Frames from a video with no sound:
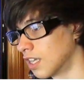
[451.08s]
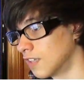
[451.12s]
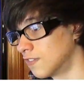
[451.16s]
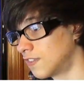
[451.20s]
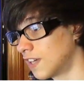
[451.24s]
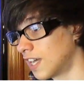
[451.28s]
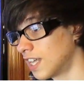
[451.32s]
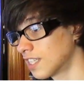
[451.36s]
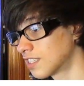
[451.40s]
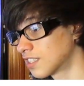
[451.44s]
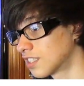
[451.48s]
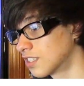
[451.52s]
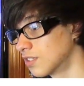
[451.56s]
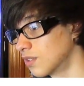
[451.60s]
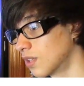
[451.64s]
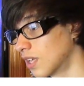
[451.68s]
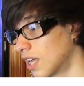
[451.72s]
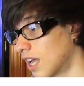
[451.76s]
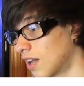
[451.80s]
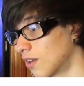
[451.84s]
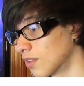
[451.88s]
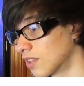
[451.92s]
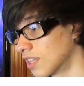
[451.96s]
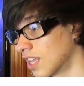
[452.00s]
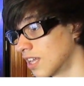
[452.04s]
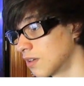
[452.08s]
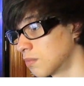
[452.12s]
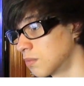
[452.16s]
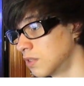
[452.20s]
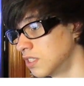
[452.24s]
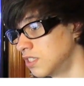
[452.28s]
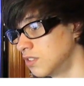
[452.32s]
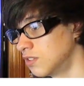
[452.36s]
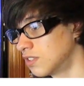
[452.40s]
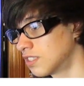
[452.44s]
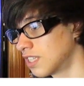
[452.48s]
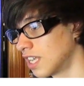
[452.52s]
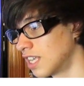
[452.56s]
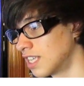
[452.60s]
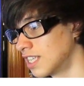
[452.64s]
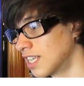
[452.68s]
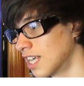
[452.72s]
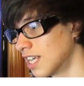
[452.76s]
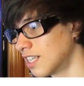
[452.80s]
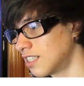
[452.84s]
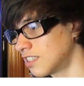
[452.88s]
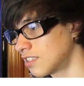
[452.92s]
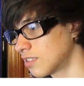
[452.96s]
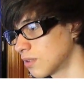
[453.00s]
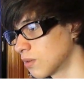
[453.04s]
If I asked you out, then would you say yes